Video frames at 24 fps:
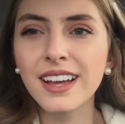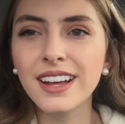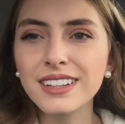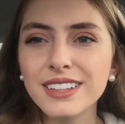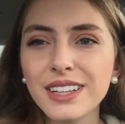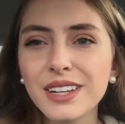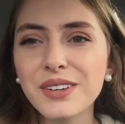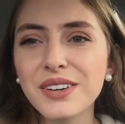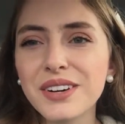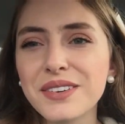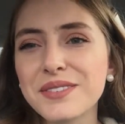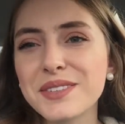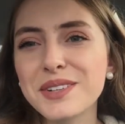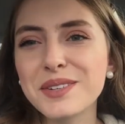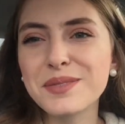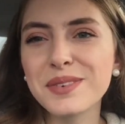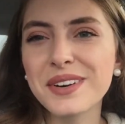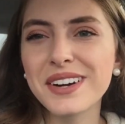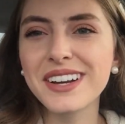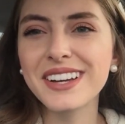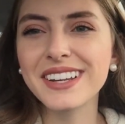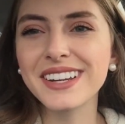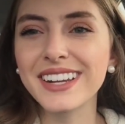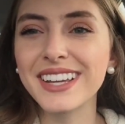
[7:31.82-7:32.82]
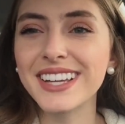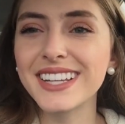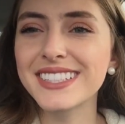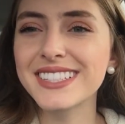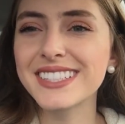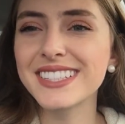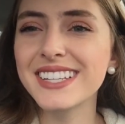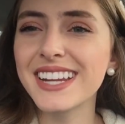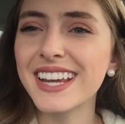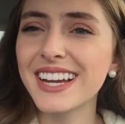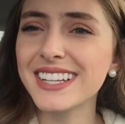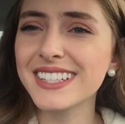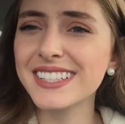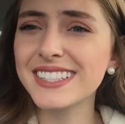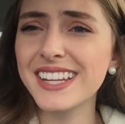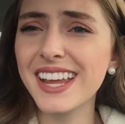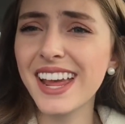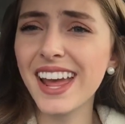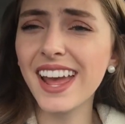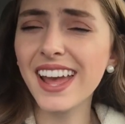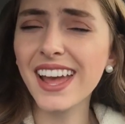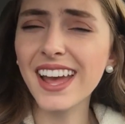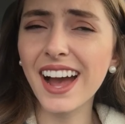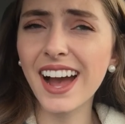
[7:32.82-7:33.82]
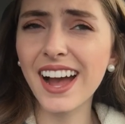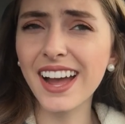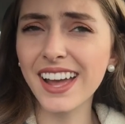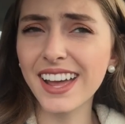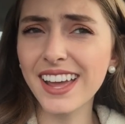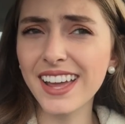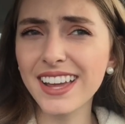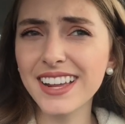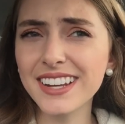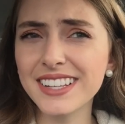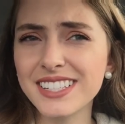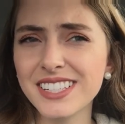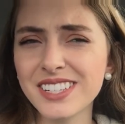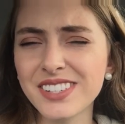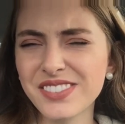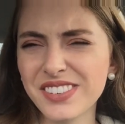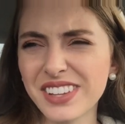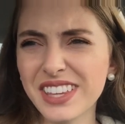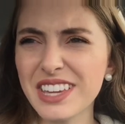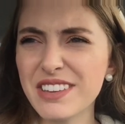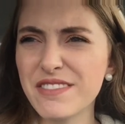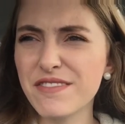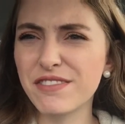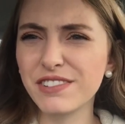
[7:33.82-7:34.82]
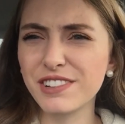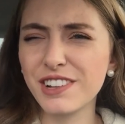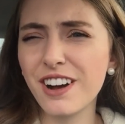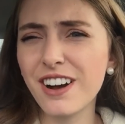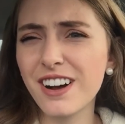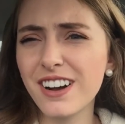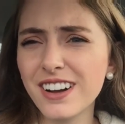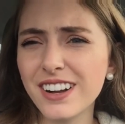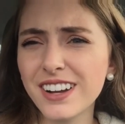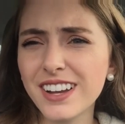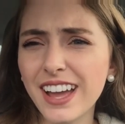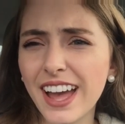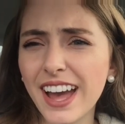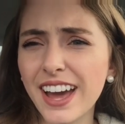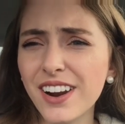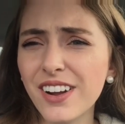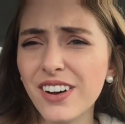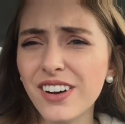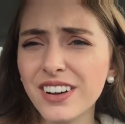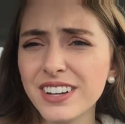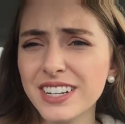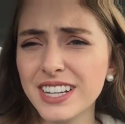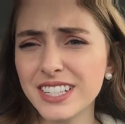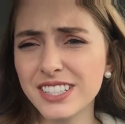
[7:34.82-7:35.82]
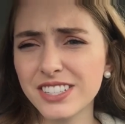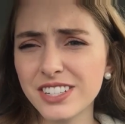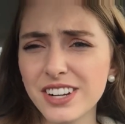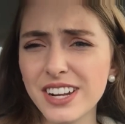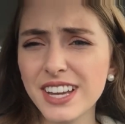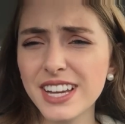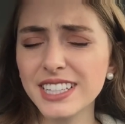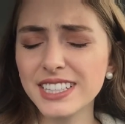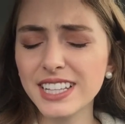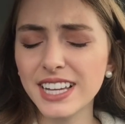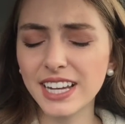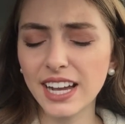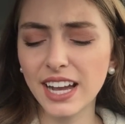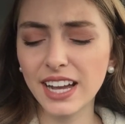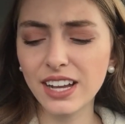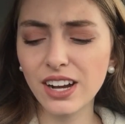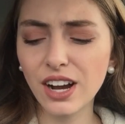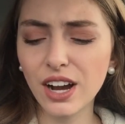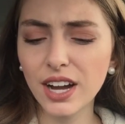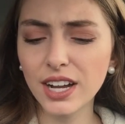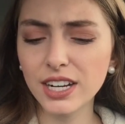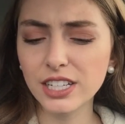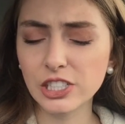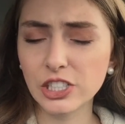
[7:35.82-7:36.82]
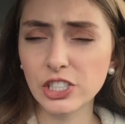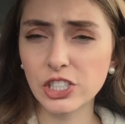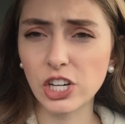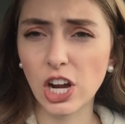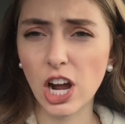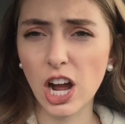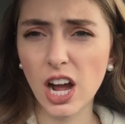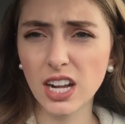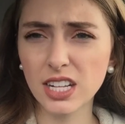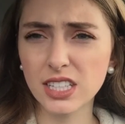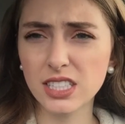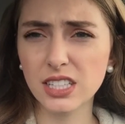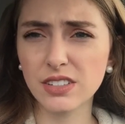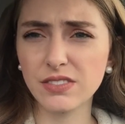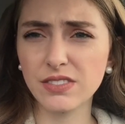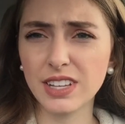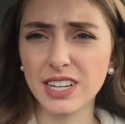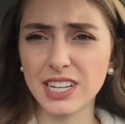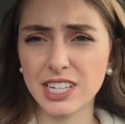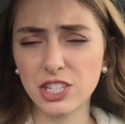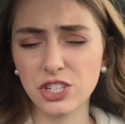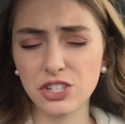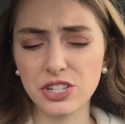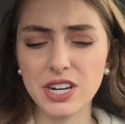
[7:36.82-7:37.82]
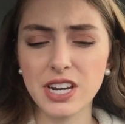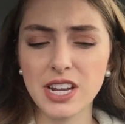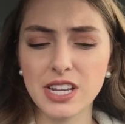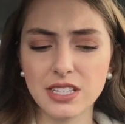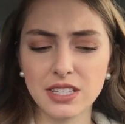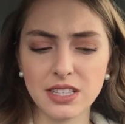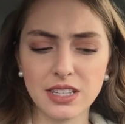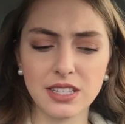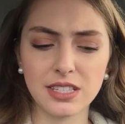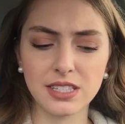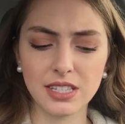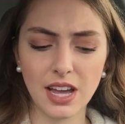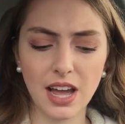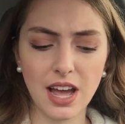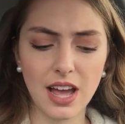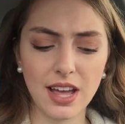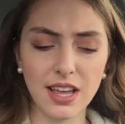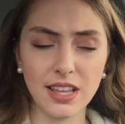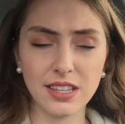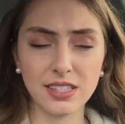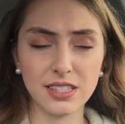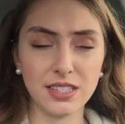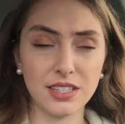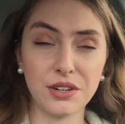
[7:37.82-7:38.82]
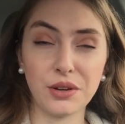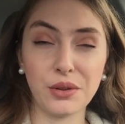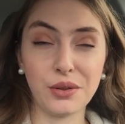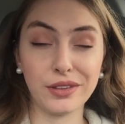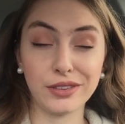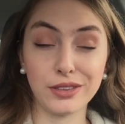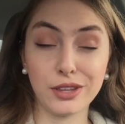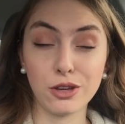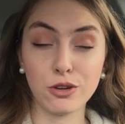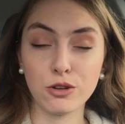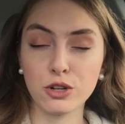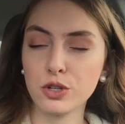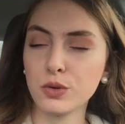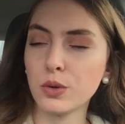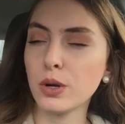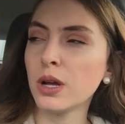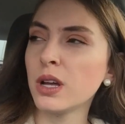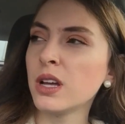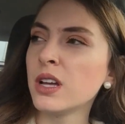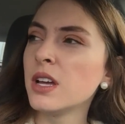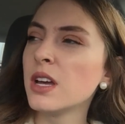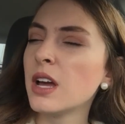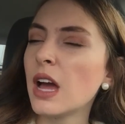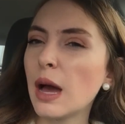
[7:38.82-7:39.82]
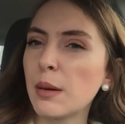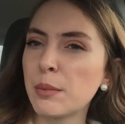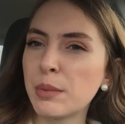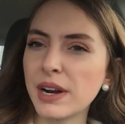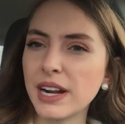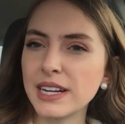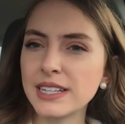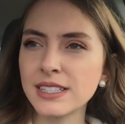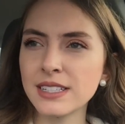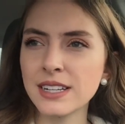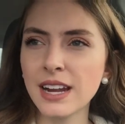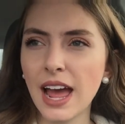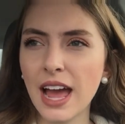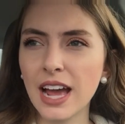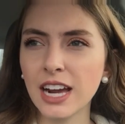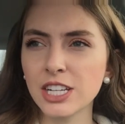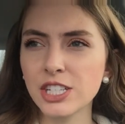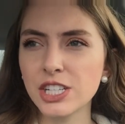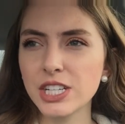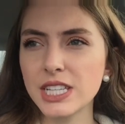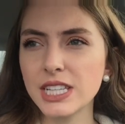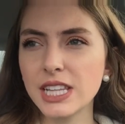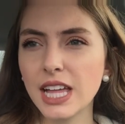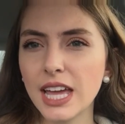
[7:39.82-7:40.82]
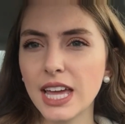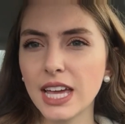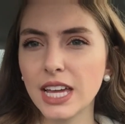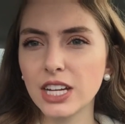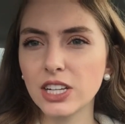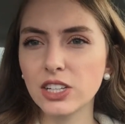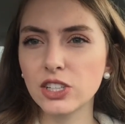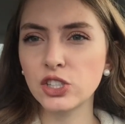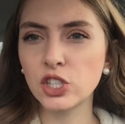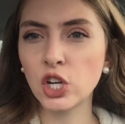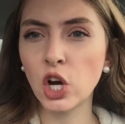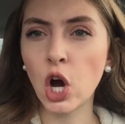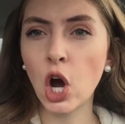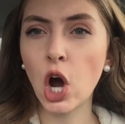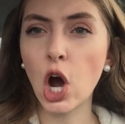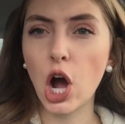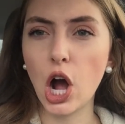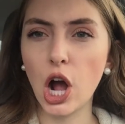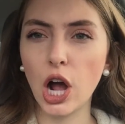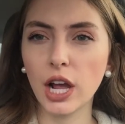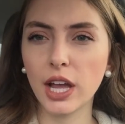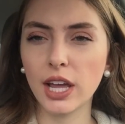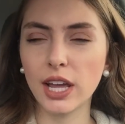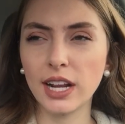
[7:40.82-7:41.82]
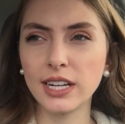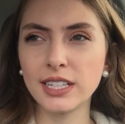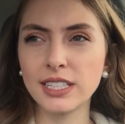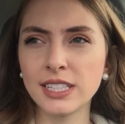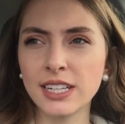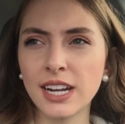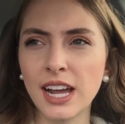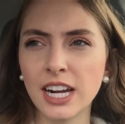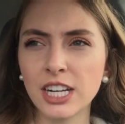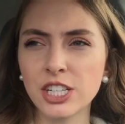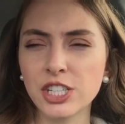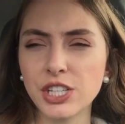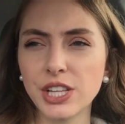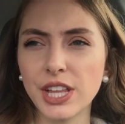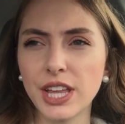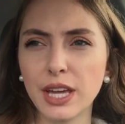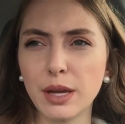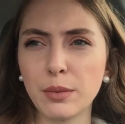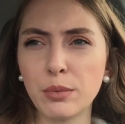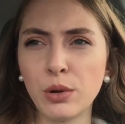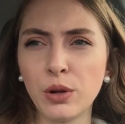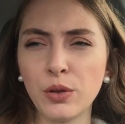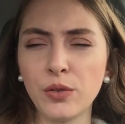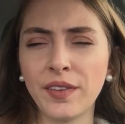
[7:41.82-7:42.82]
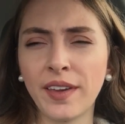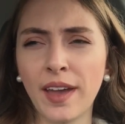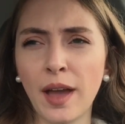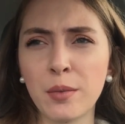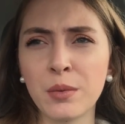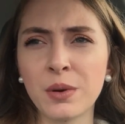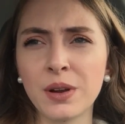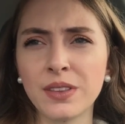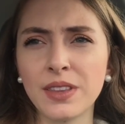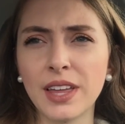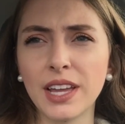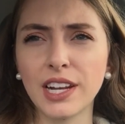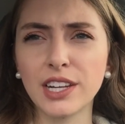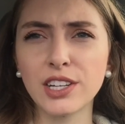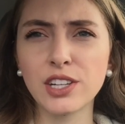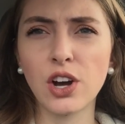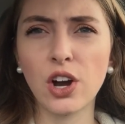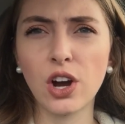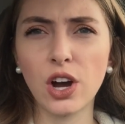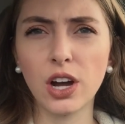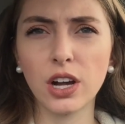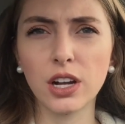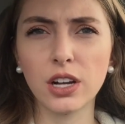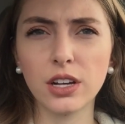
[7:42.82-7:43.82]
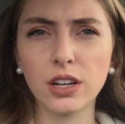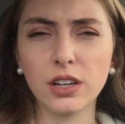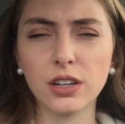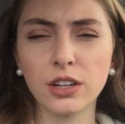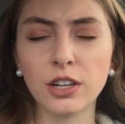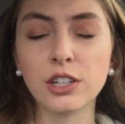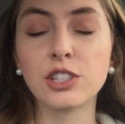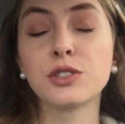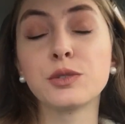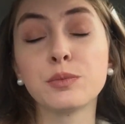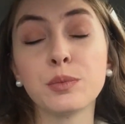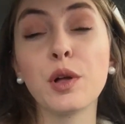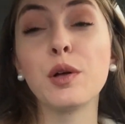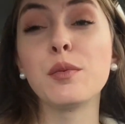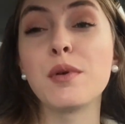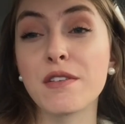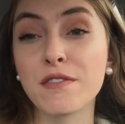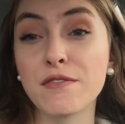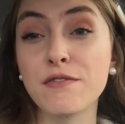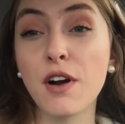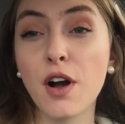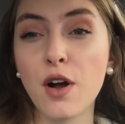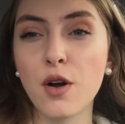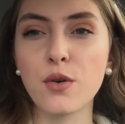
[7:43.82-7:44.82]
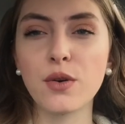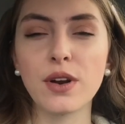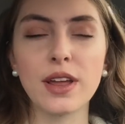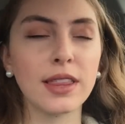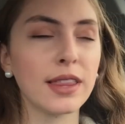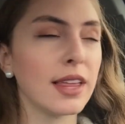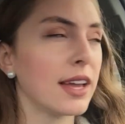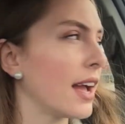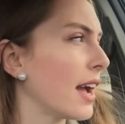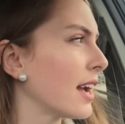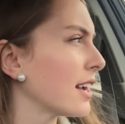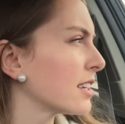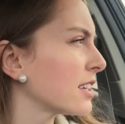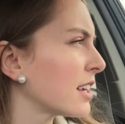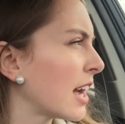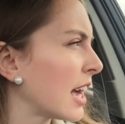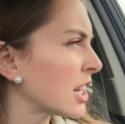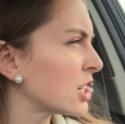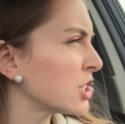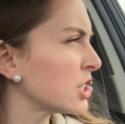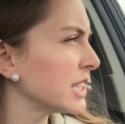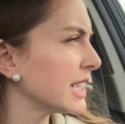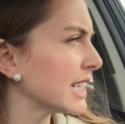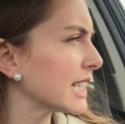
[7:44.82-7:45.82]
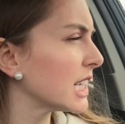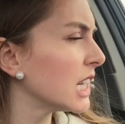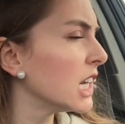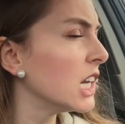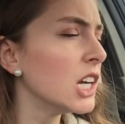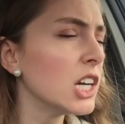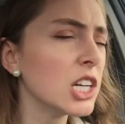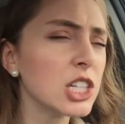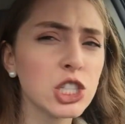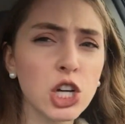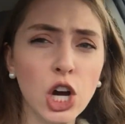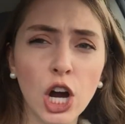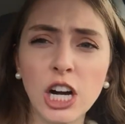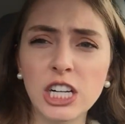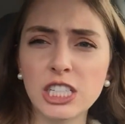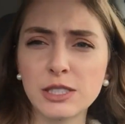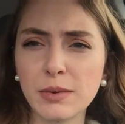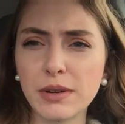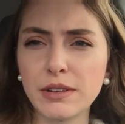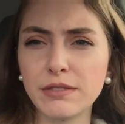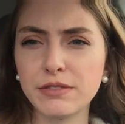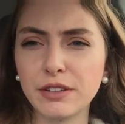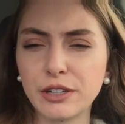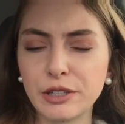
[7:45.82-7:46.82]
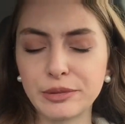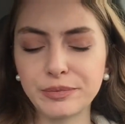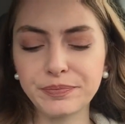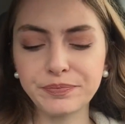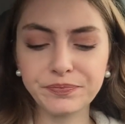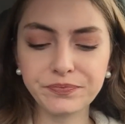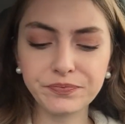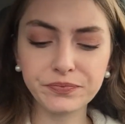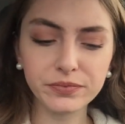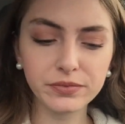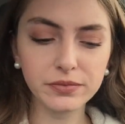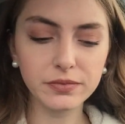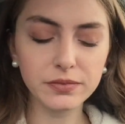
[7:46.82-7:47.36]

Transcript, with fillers: Hello everyone, it's the next day. I didn't really vlog at all yesterday. Like, I got shots of like trees and the skies and, you know, like the usual, but I didn't actually like talk. I didn't actually like pull up the camera and like talk, or pull up my phone and like actually like talk to my phone.